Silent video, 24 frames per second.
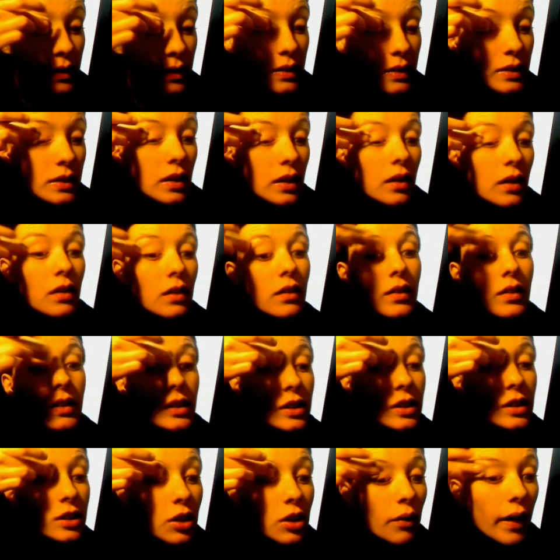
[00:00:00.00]
So
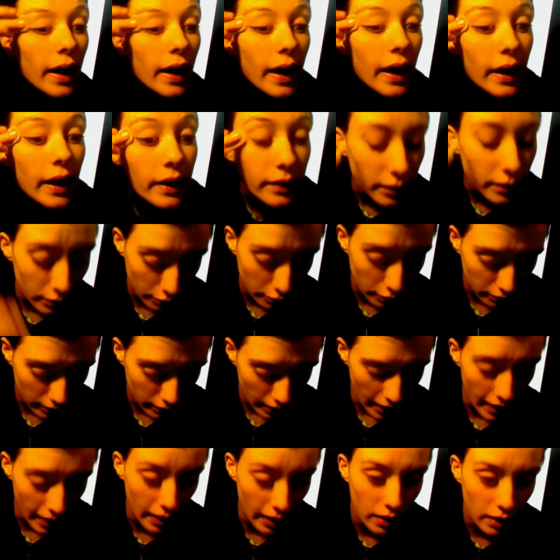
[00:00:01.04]
just go ahead and do
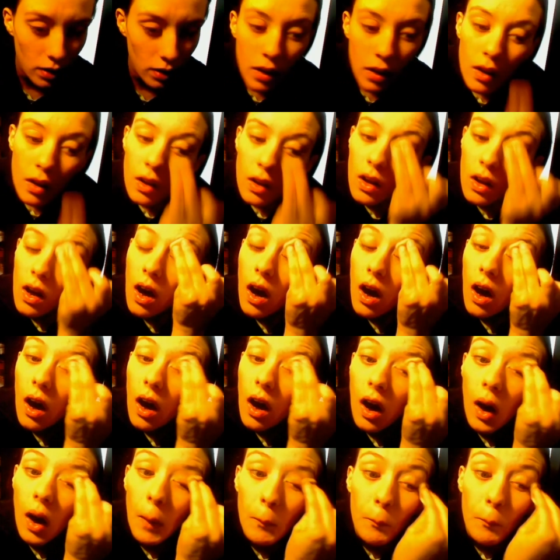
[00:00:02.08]
that.
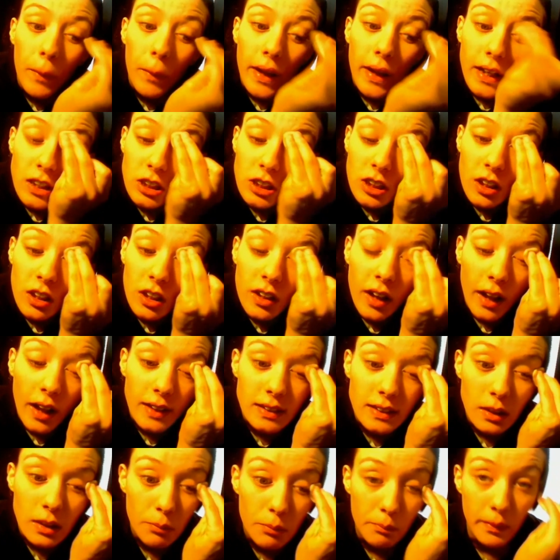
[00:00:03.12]
Make sure
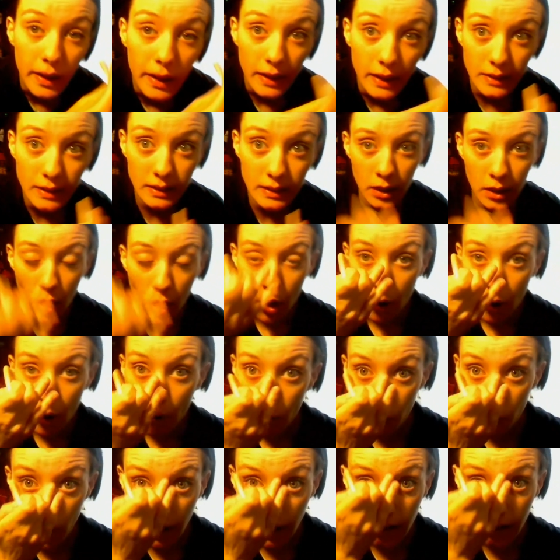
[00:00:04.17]
not to miss
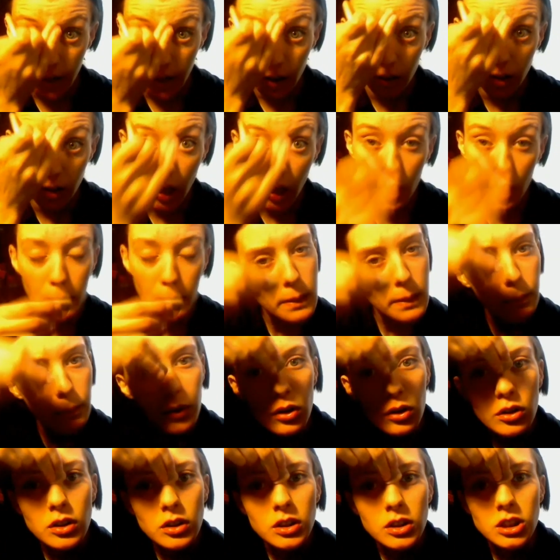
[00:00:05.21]
right here. A lot of
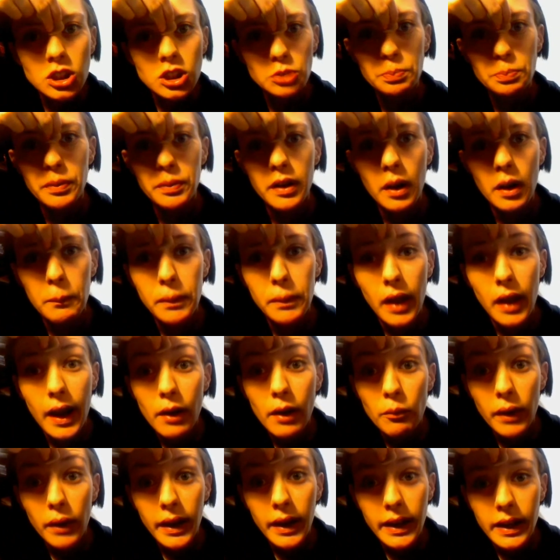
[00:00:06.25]
people just apply
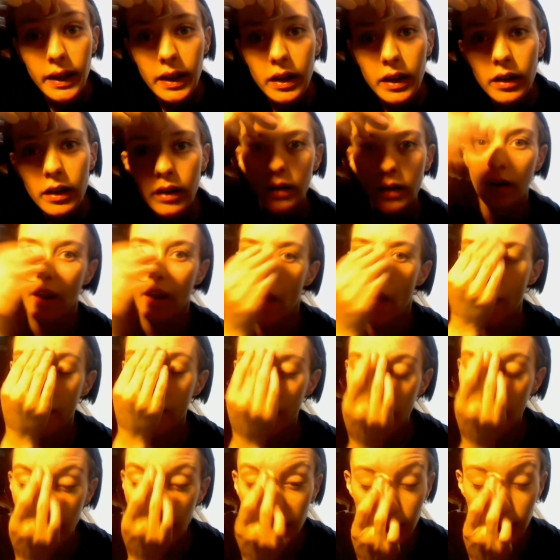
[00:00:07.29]
it right here, and
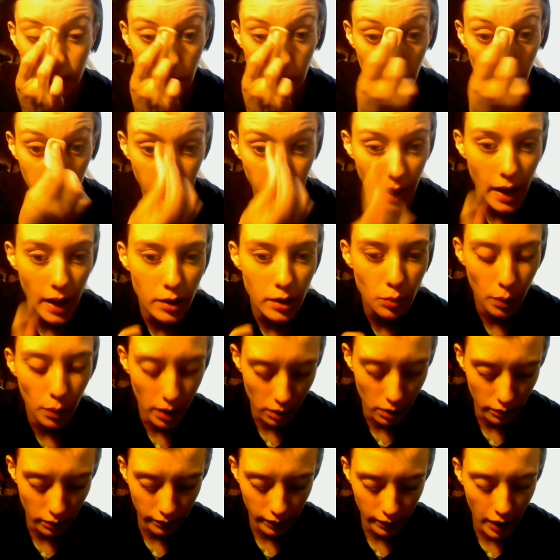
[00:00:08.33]
then it doesn't blend
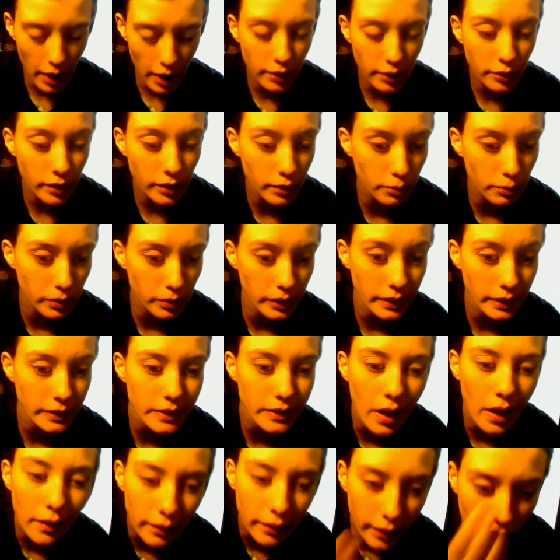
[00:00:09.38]
well, and you can really
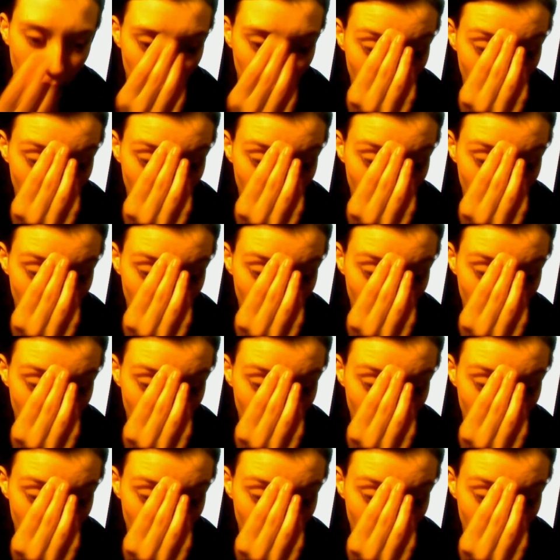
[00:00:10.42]
tell that